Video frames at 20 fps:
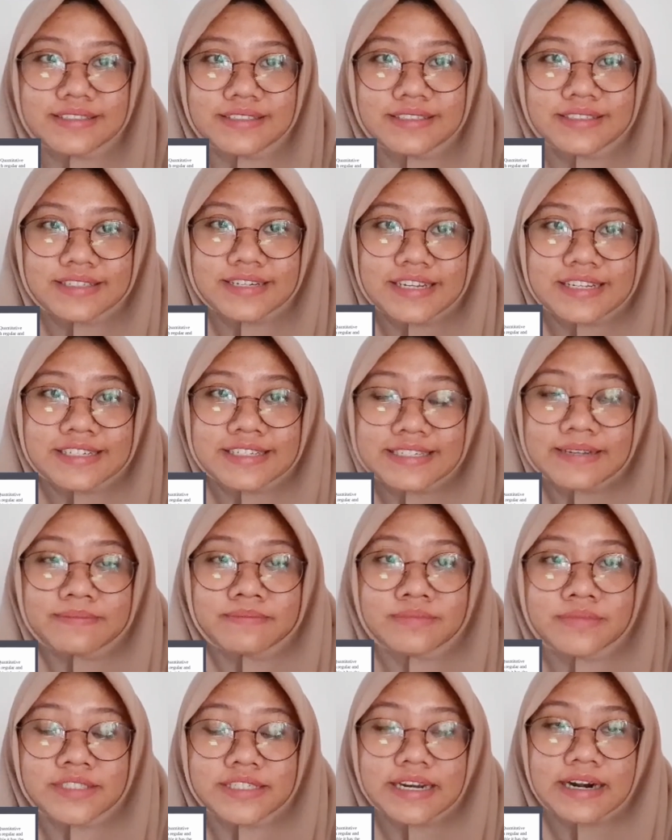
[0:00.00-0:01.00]

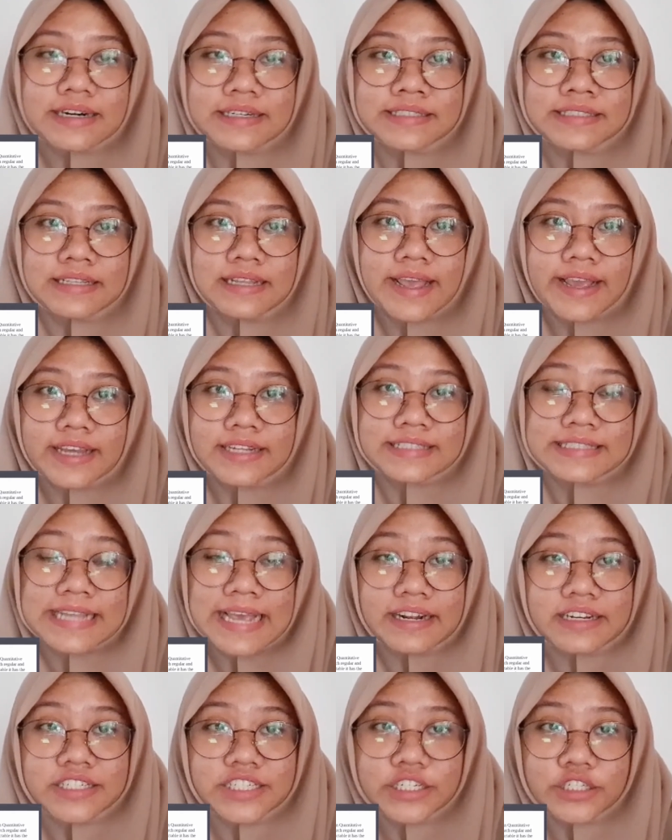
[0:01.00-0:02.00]
system. There is like
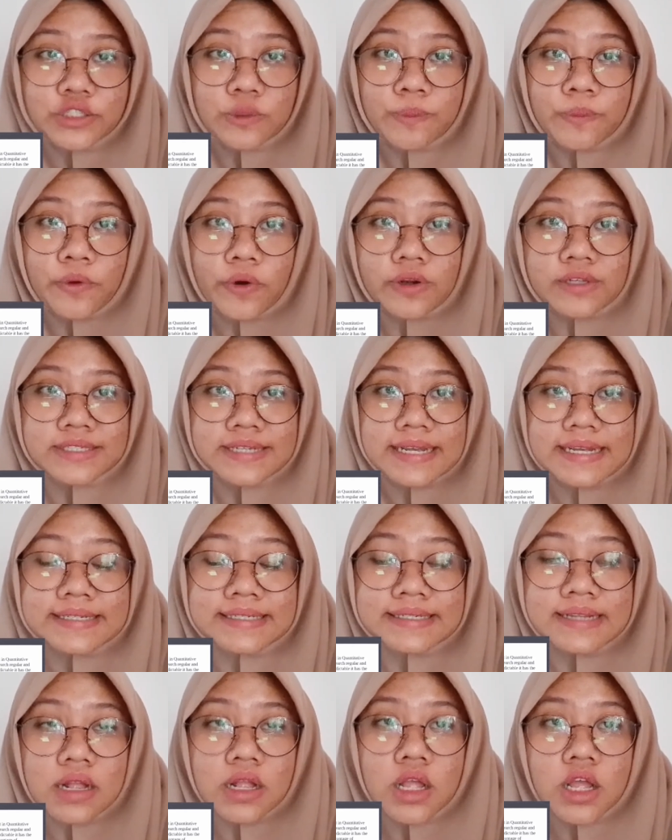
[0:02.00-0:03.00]
attention to
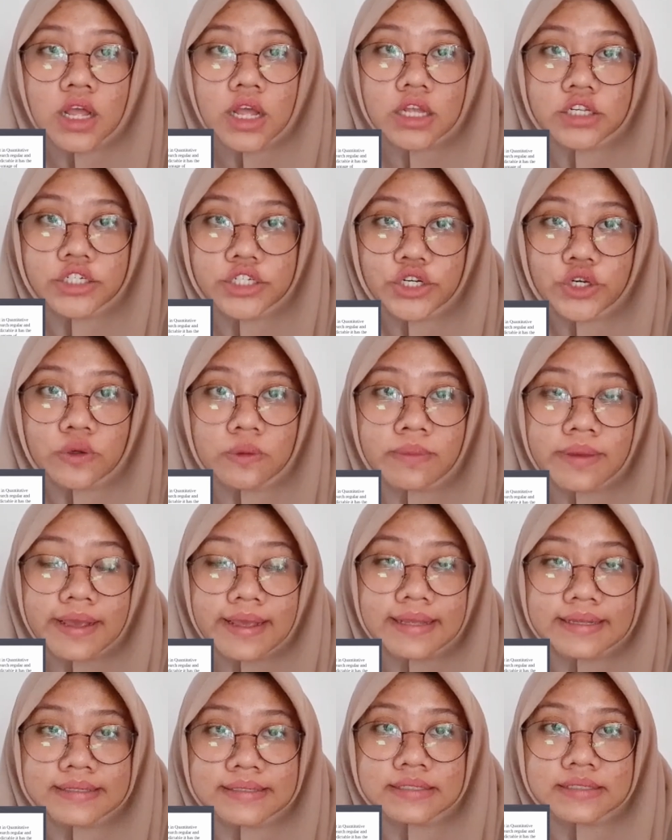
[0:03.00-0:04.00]
process, assume
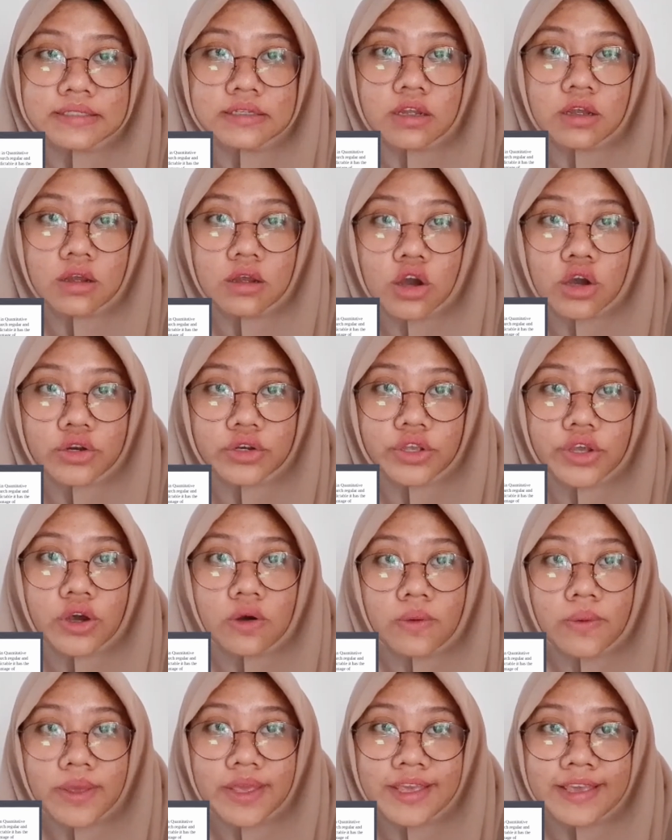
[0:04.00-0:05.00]
as
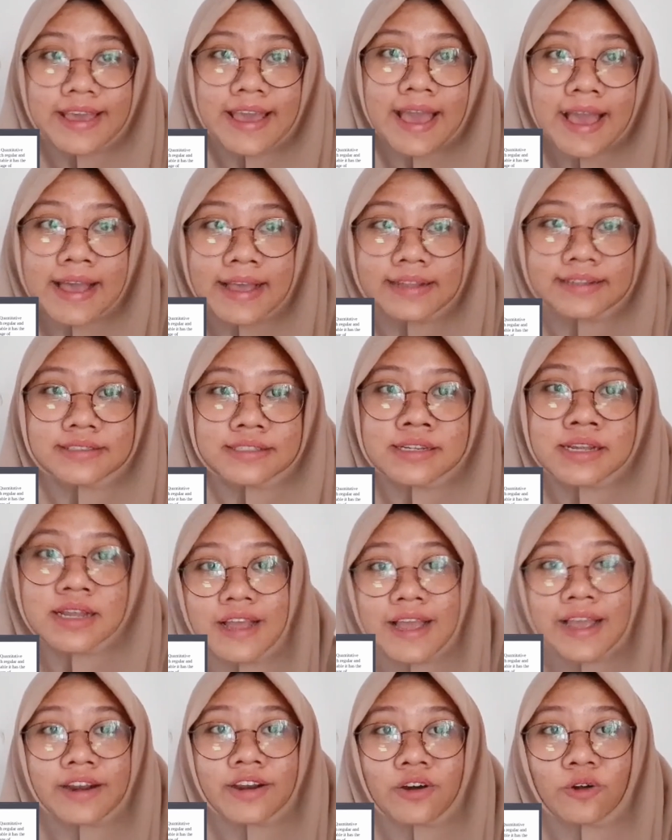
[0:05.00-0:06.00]
ongoing
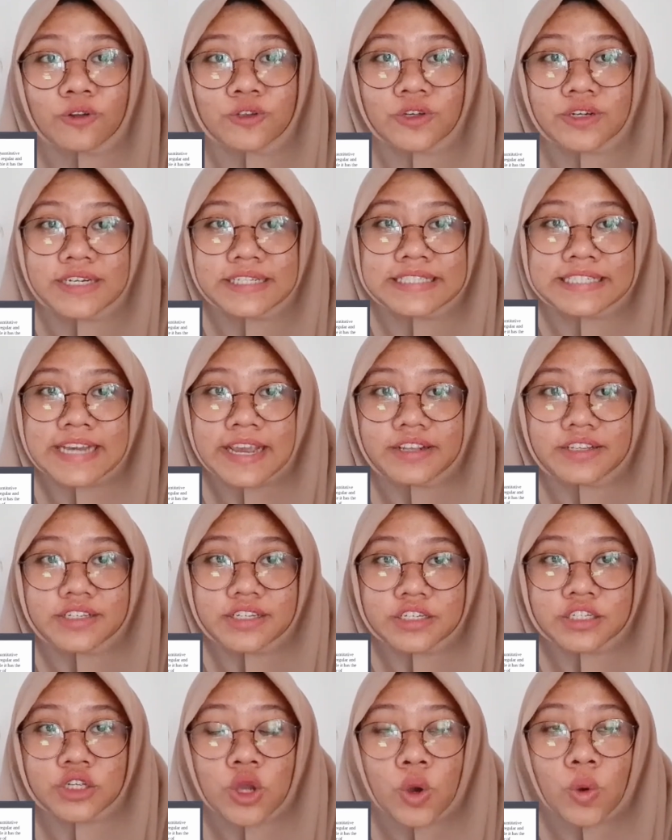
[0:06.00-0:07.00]
and also the
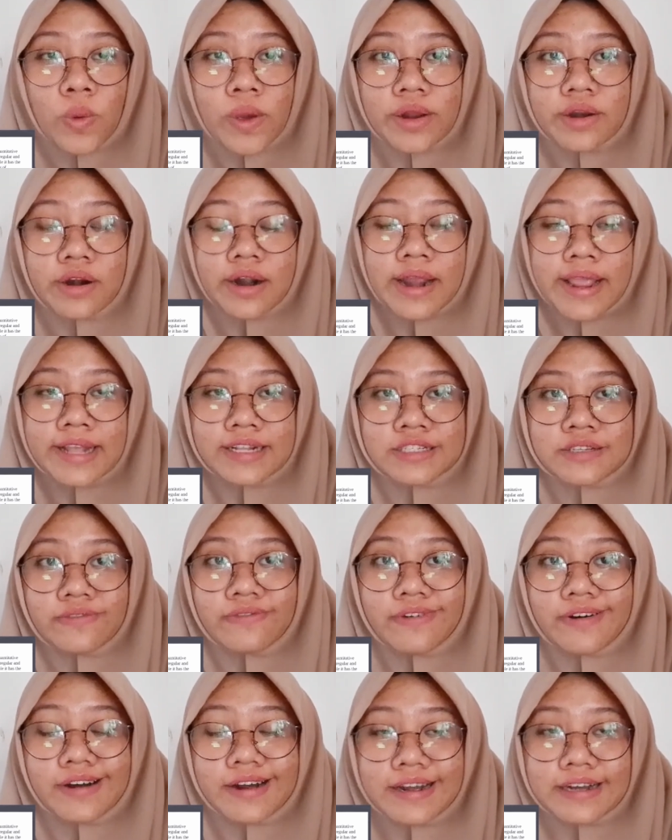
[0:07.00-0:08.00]
changes, whether it's
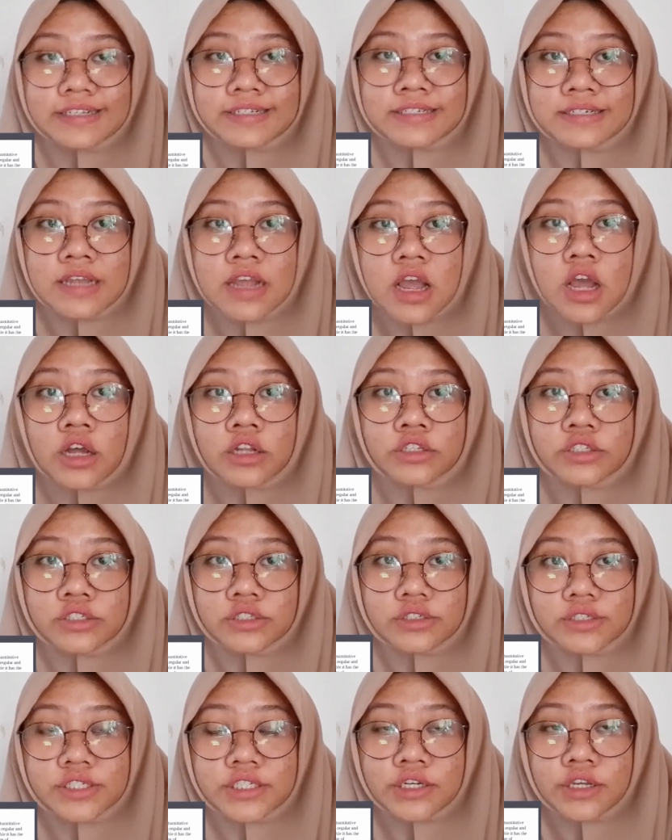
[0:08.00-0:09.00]
focused
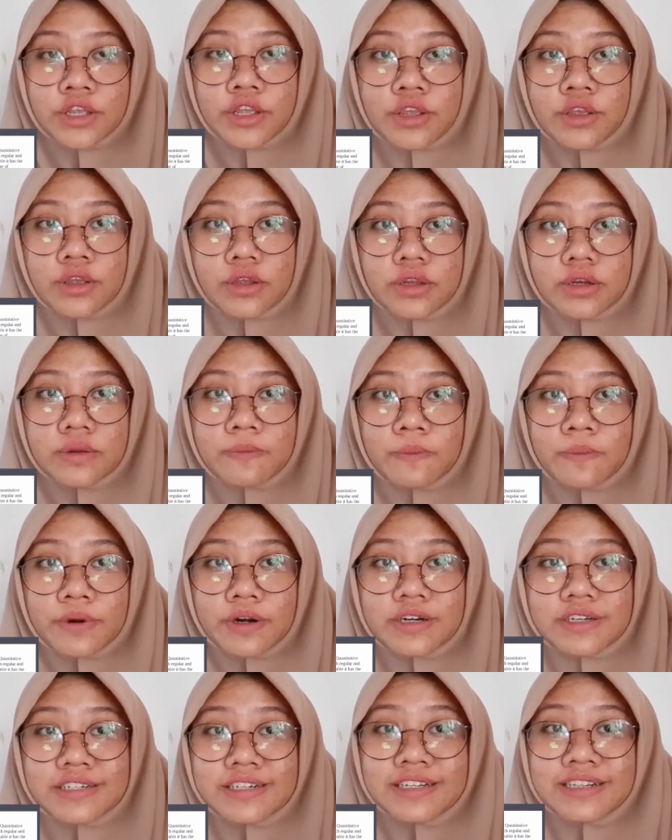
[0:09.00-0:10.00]
to the
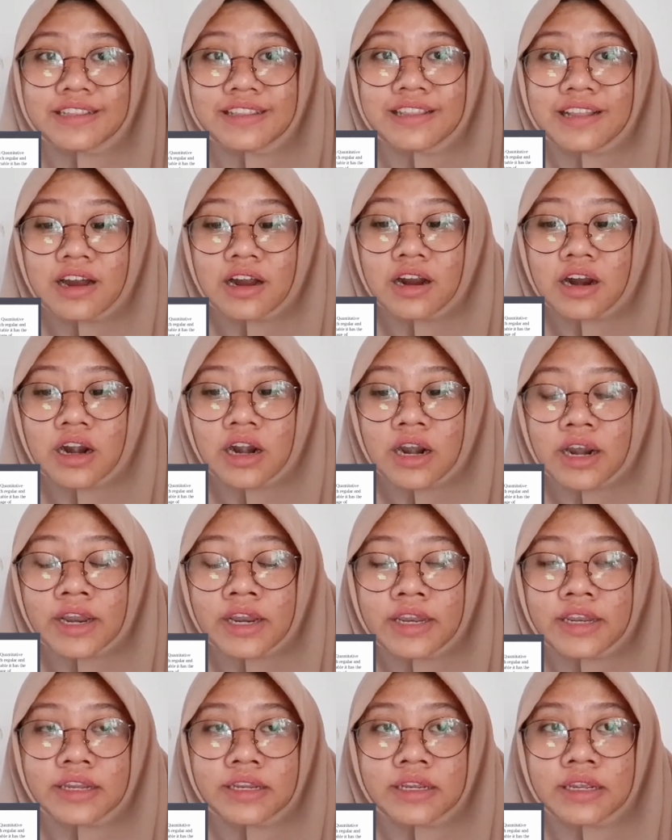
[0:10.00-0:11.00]
personal or
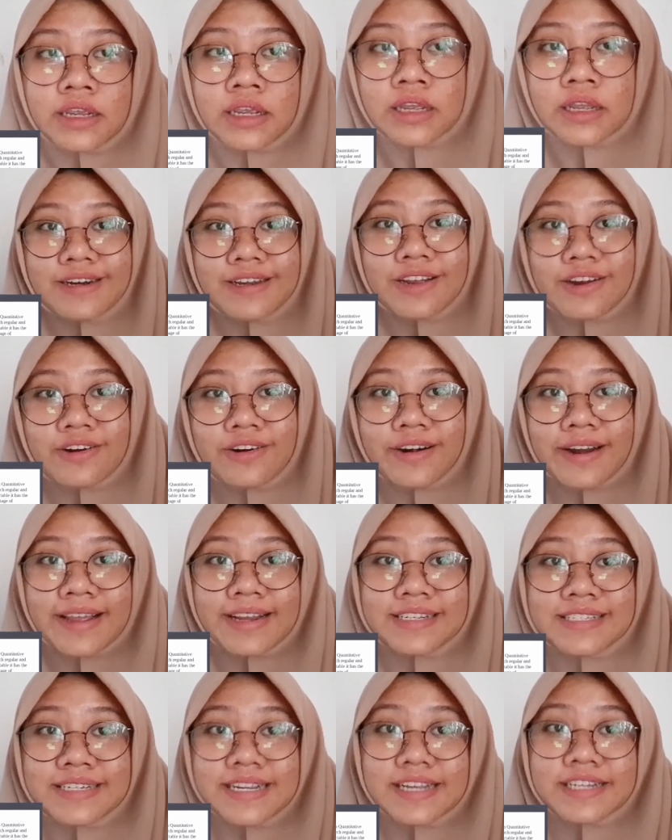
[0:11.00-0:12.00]
the
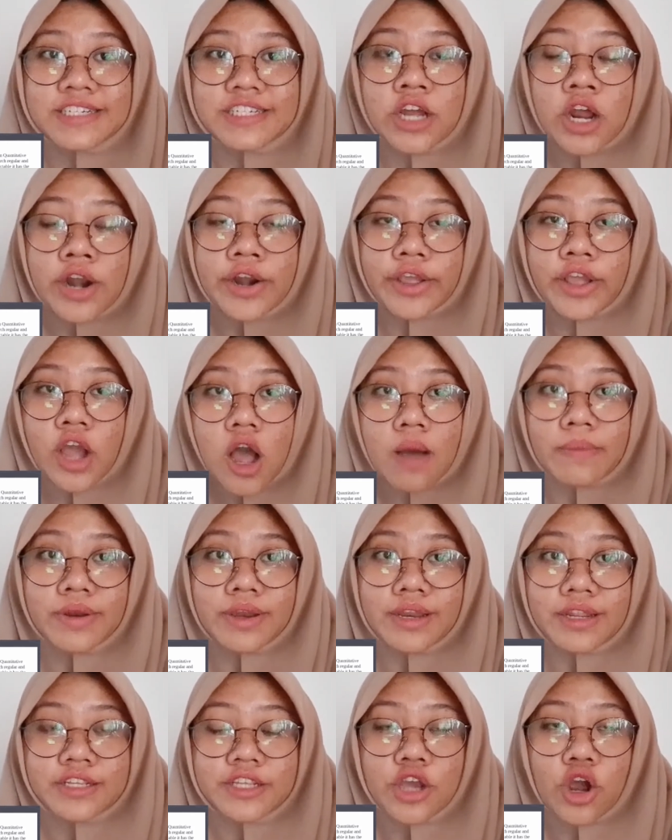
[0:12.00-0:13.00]
organization or the
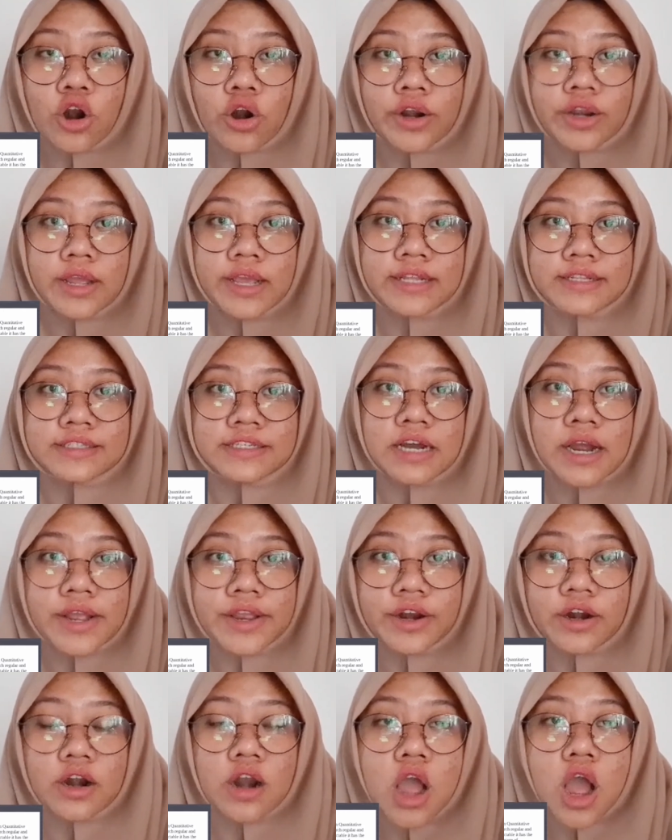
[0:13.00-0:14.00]
community or the
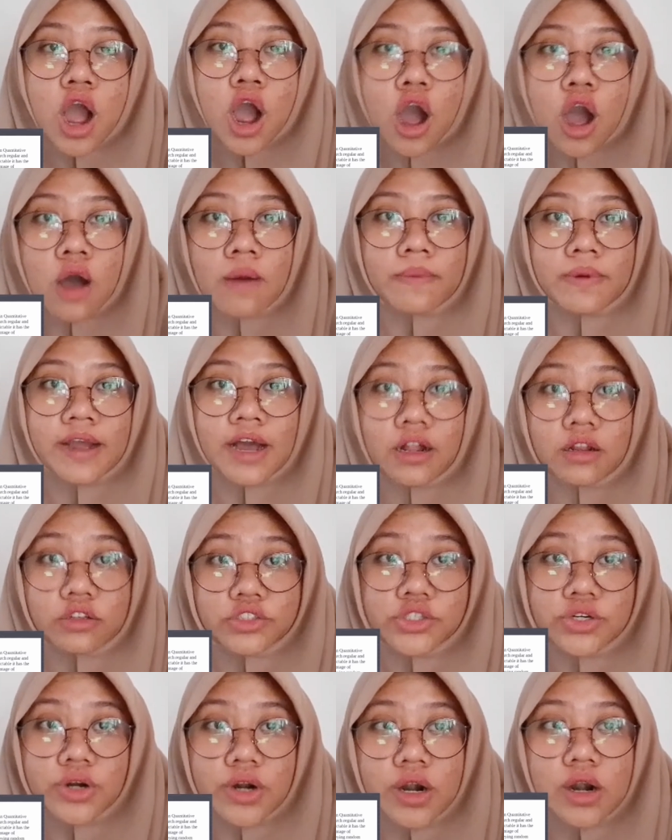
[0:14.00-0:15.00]
entire
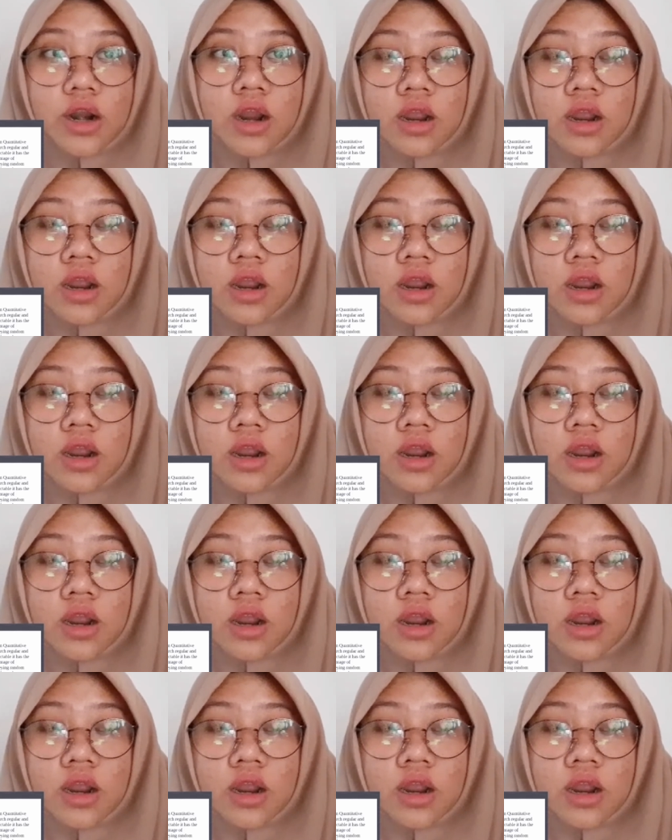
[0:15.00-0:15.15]
culture.